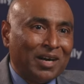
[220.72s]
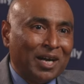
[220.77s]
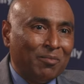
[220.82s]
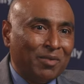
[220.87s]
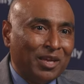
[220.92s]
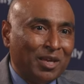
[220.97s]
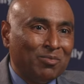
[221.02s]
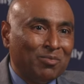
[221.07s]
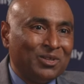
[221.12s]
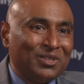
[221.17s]
I'm
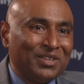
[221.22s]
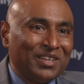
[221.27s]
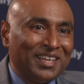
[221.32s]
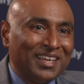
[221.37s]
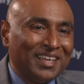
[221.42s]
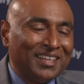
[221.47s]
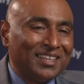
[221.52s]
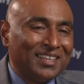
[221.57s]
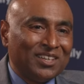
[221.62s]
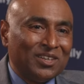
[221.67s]
able to
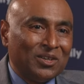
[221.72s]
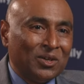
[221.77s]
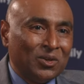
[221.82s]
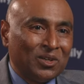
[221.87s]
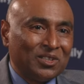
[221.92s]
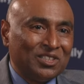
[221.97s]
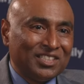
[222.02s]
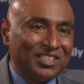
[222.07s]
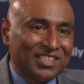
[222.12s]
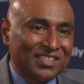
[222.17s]
get
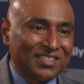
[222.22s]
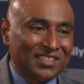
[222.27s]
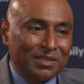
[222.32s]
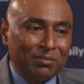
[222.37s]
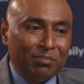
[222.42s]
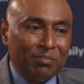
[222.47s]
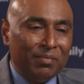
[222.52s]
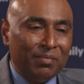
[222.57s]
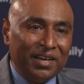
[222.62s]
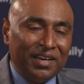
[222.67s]
not just the
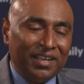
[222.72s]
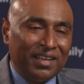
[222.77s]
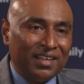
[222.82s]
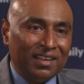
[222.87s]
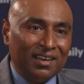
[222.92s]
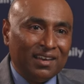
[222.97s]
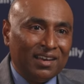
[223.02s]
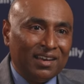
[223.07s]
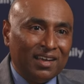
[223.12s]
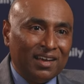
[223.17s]

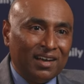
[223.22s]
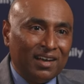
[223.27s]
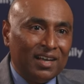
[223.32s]
medical,